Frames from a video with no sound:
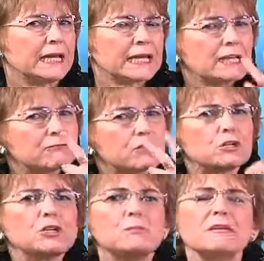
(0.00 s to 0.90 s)
If you're
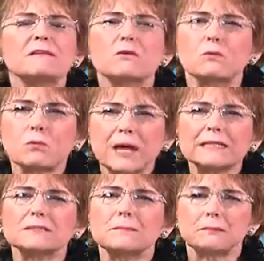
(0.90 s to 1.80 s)
going to be in the
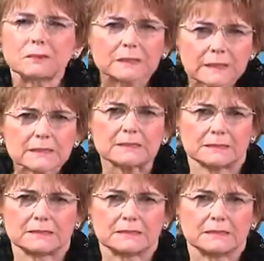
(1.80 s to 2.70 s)
right
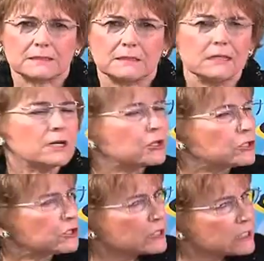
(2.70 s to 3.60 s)
place,
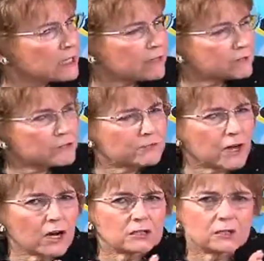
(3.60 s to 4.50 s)
you're going to have to
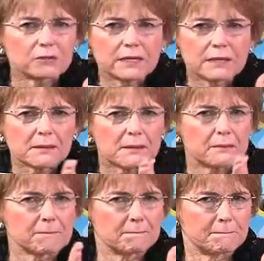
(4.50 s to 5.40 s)
follow
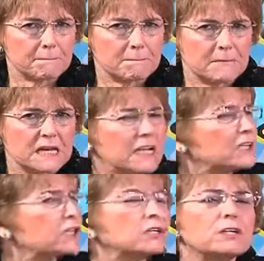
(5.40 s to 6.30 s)
him.
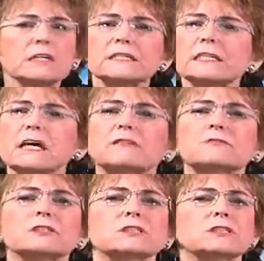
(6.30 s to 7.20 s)
You're going to have to
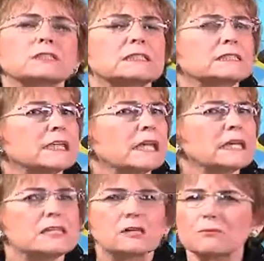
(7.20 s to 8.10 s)
learn to
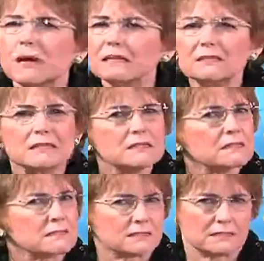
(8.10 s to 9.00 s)
say the right
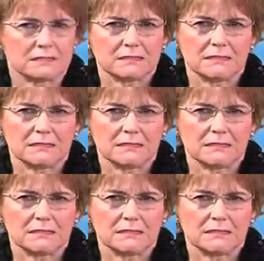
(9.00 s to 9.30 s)
things.